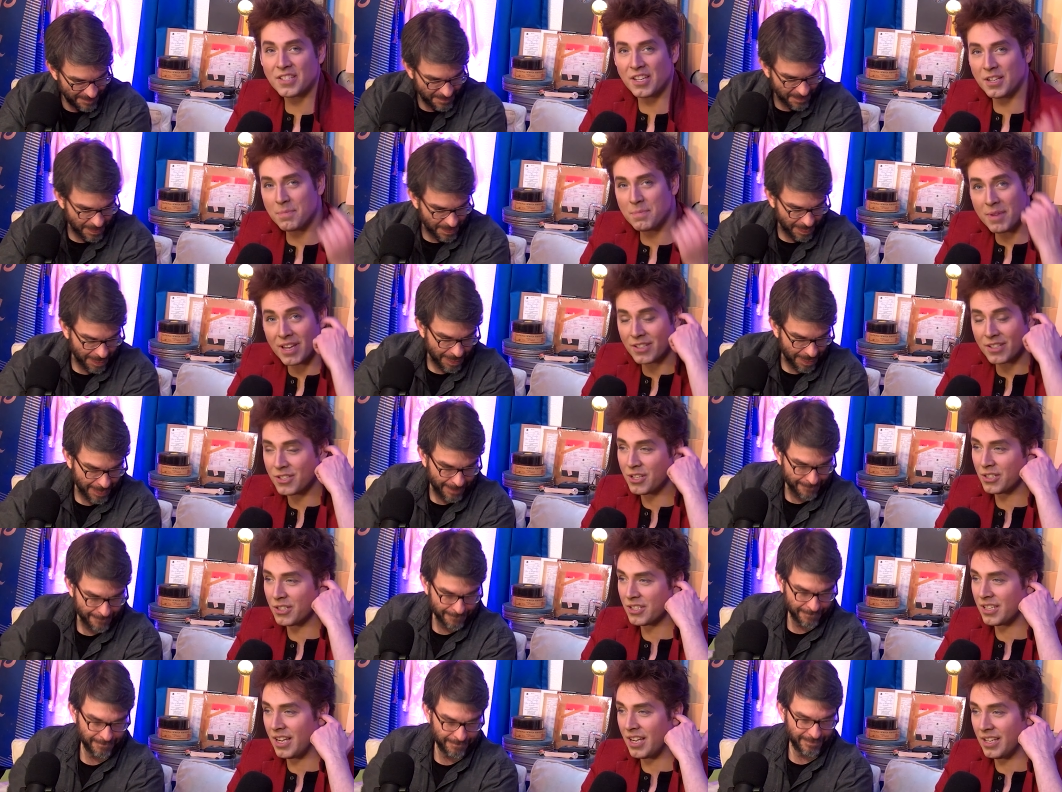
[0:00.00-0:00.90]
Speaker 1: See, to me, it's
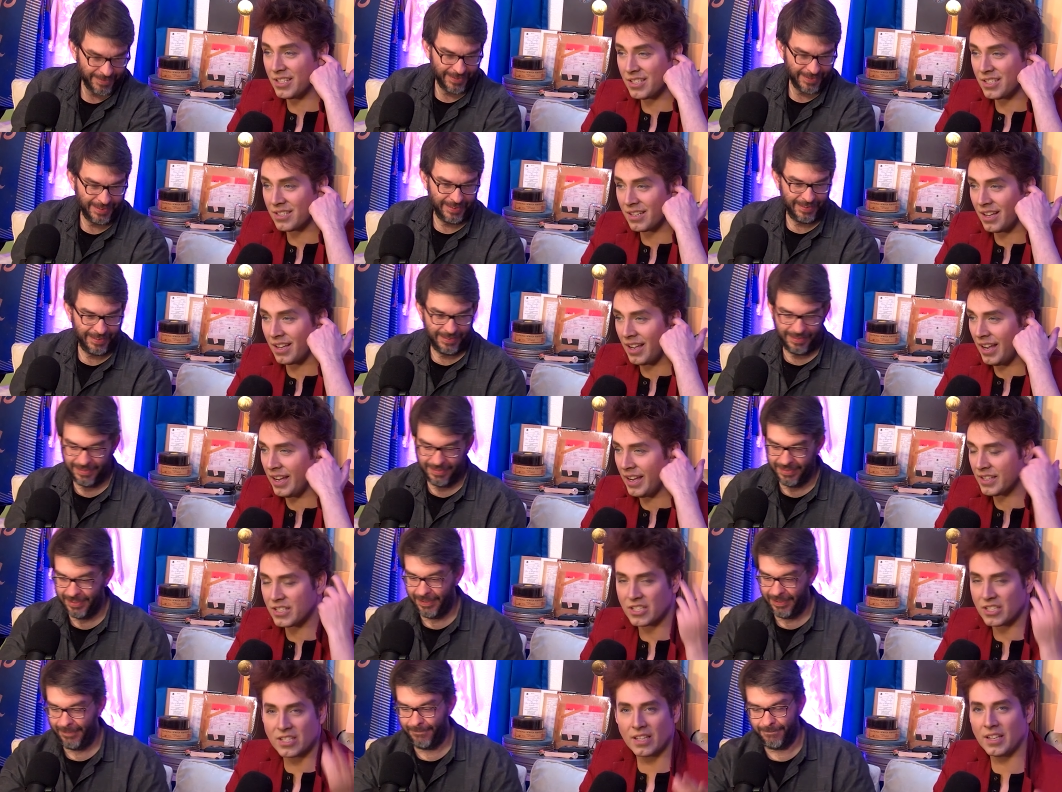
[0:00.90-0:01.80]
just it's
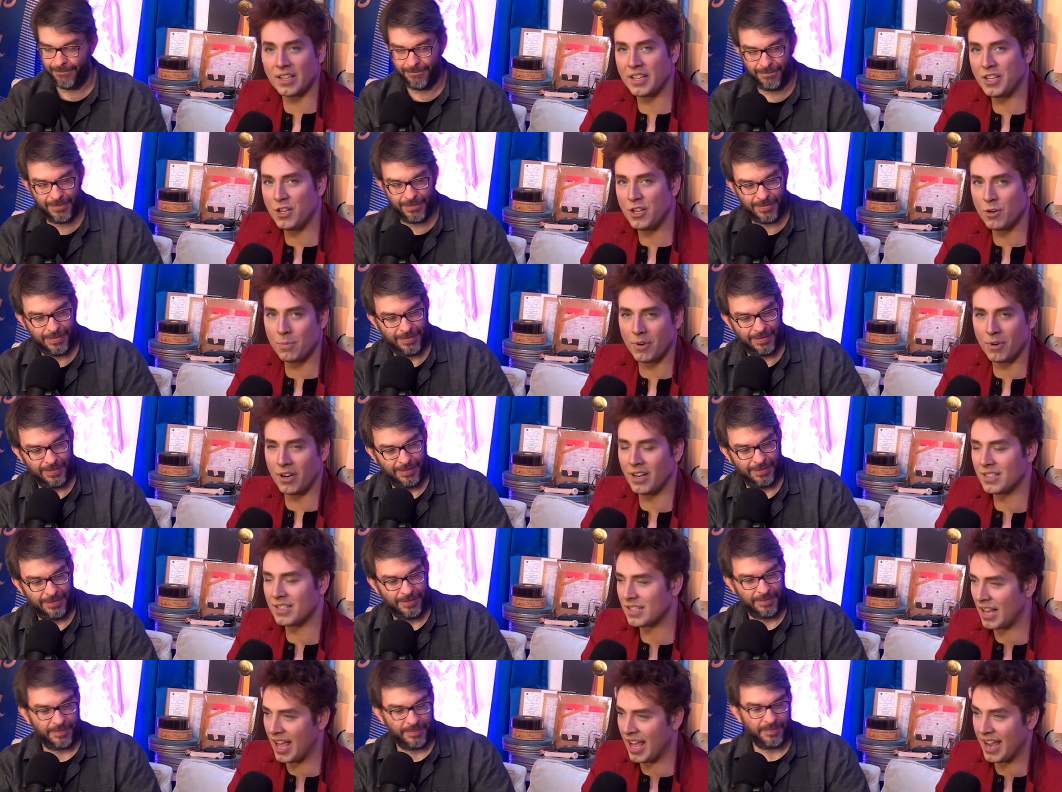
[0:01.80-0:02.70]
it's silly humor.
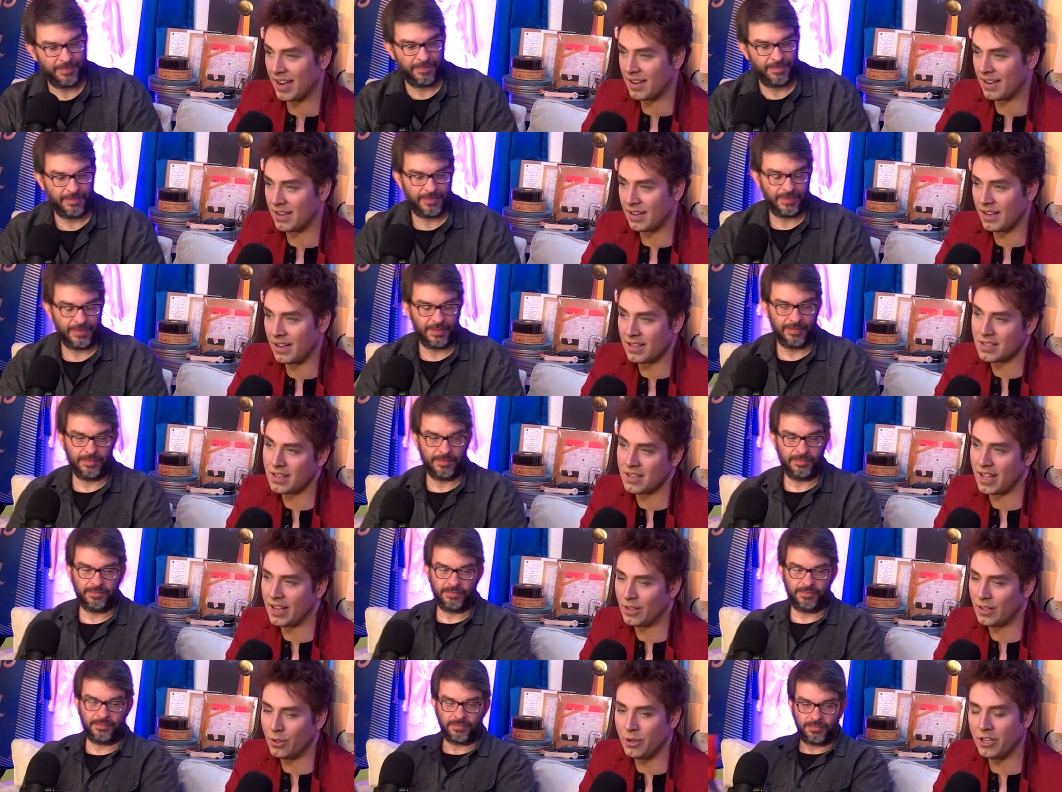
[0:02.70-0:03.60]
It's like it's
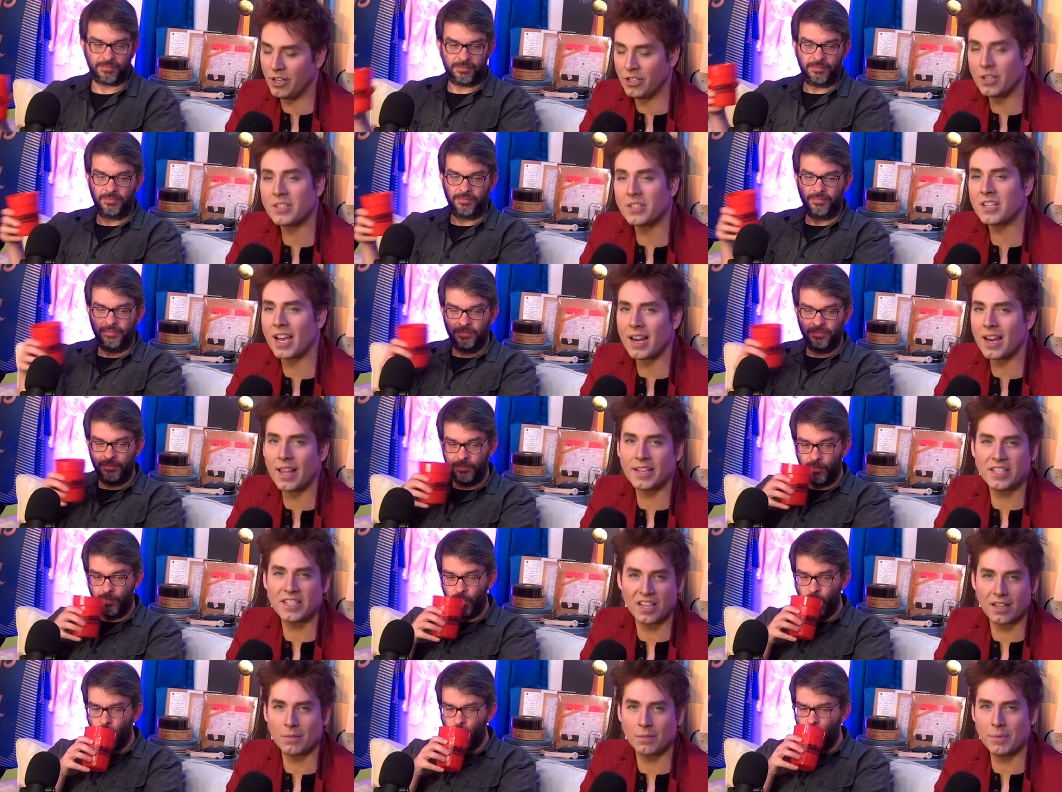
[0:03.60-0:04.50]
like Looney. T- it's kind of
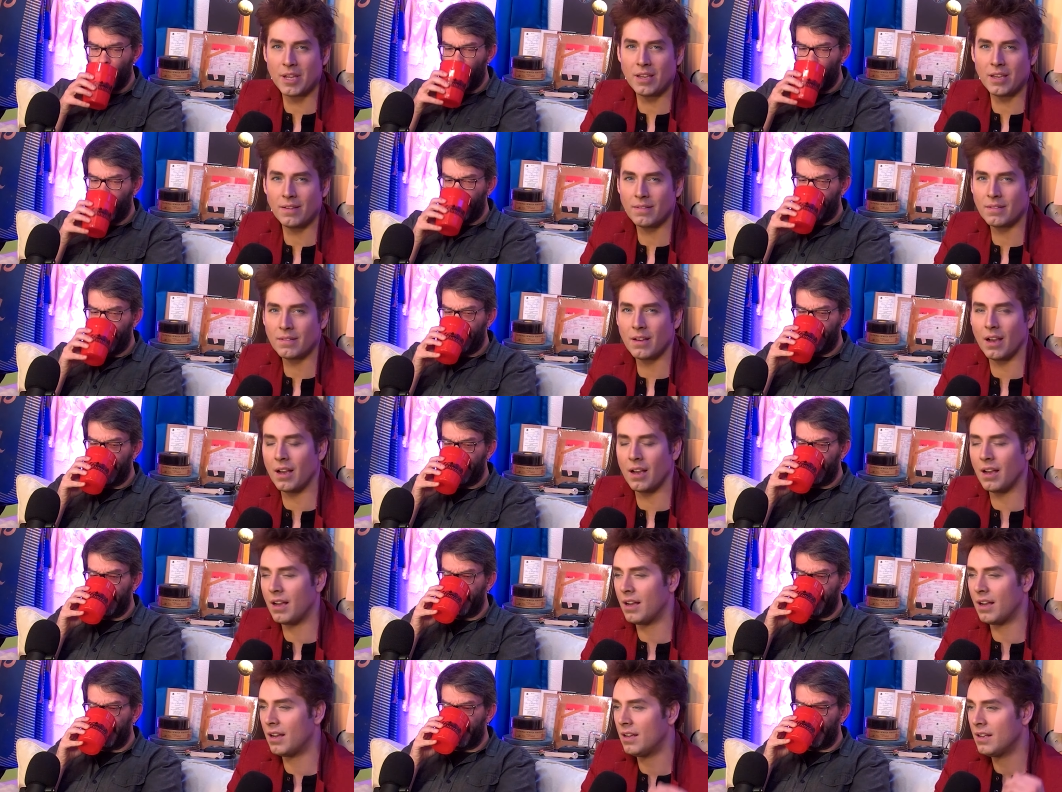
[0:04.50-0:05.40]
like Tickle Me.
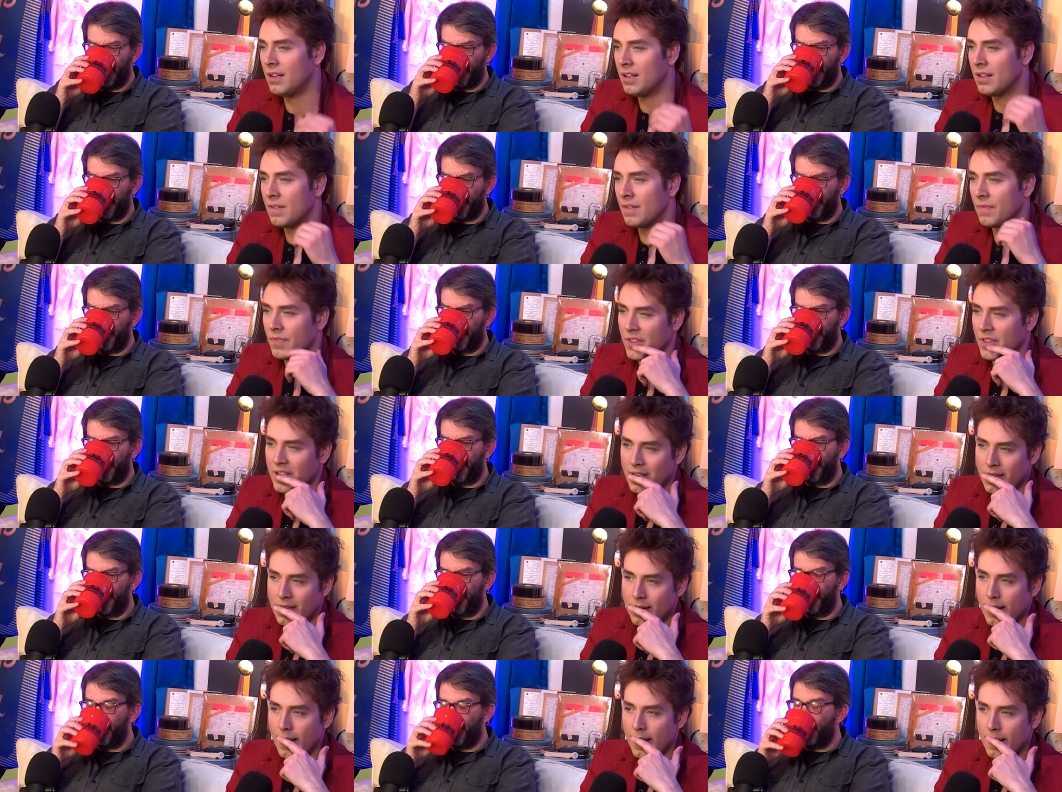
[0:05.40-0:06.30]
Uh,
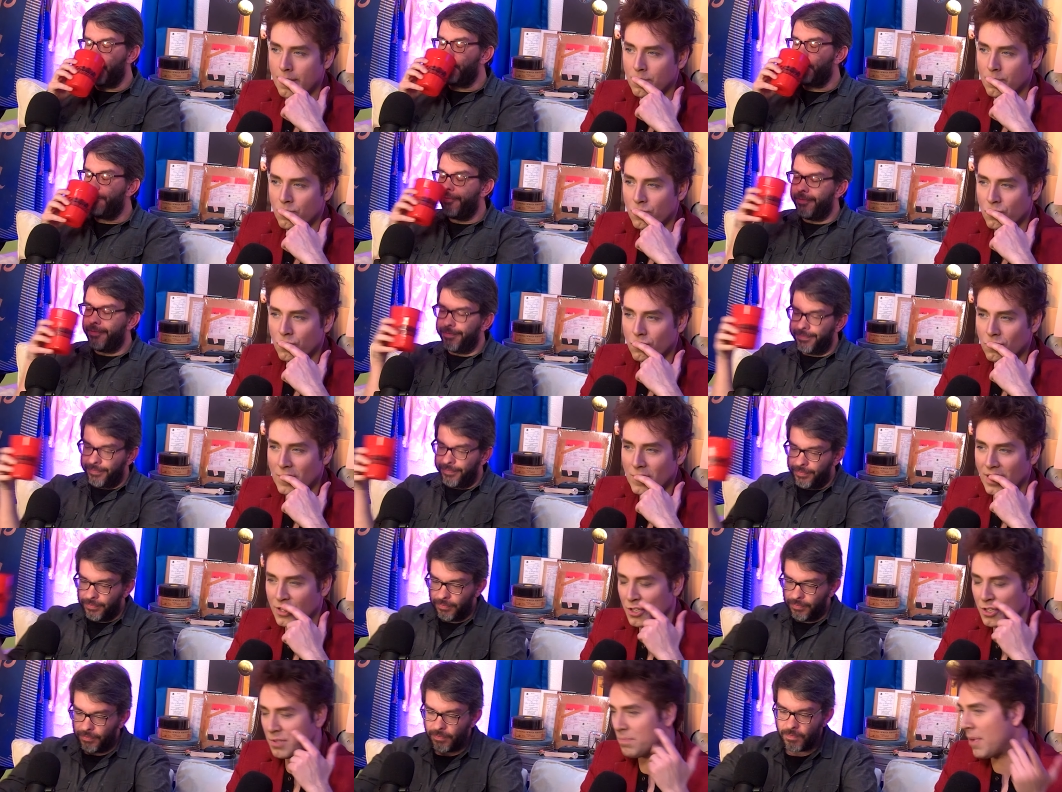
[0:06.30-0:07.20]
the um,
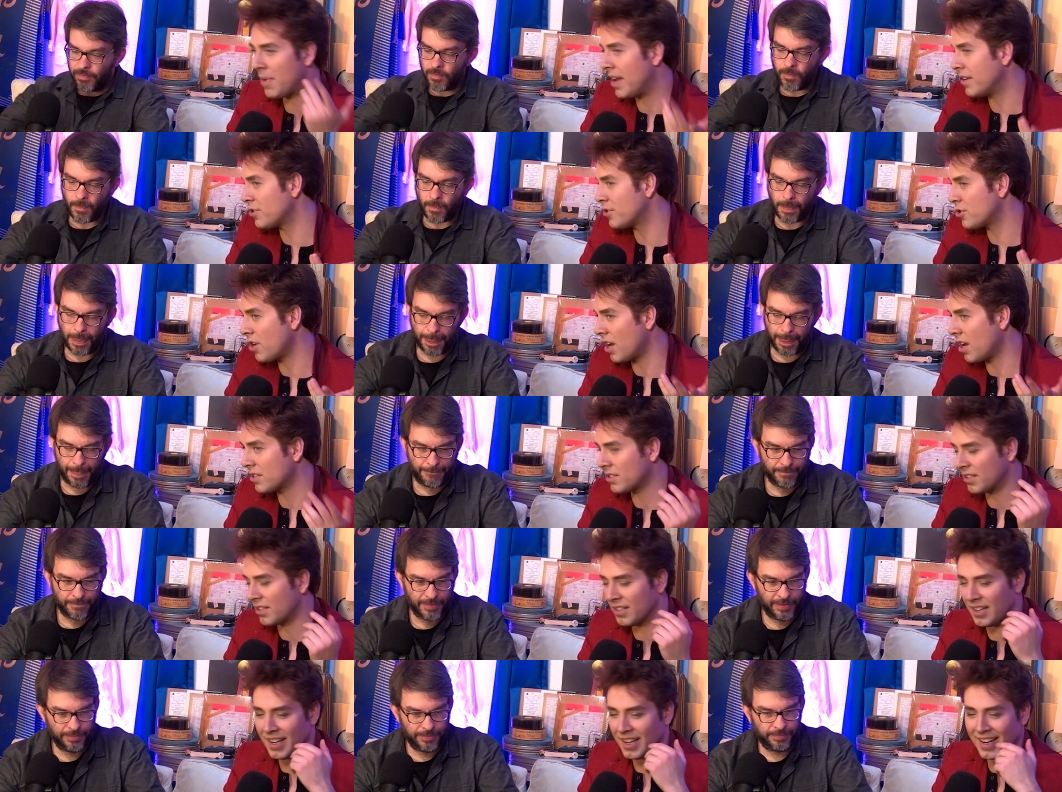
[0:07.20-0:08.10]
it just minus
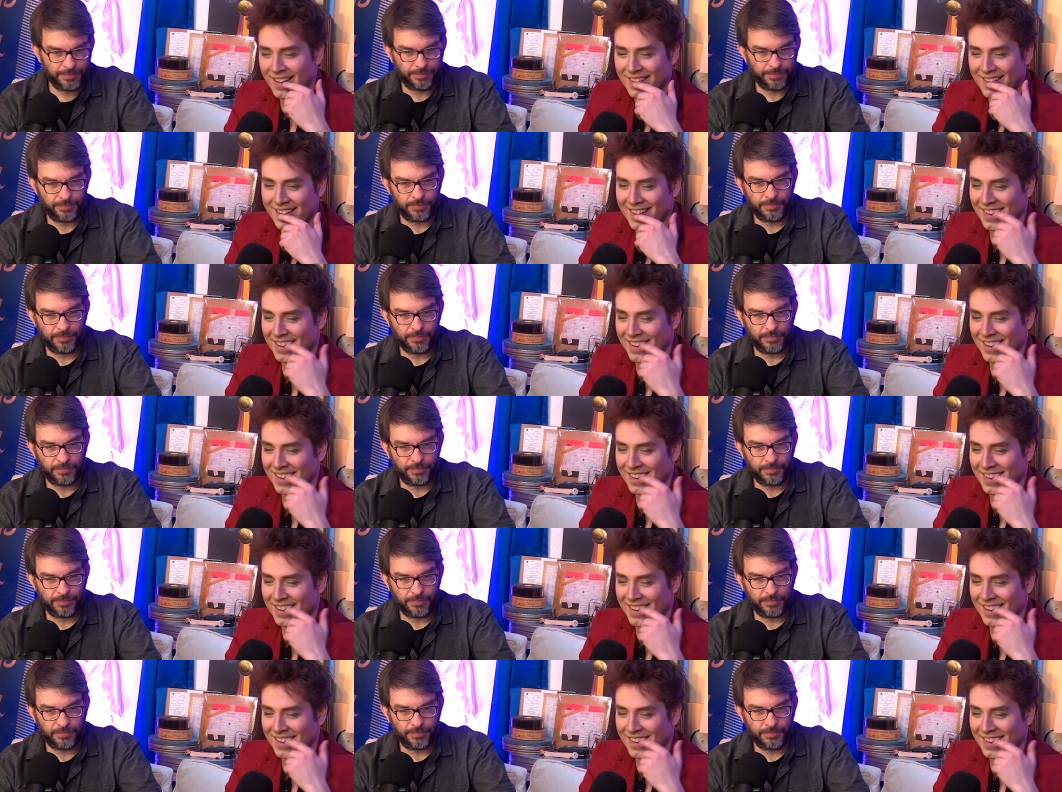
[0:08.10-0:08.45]
Jocelyn Lane,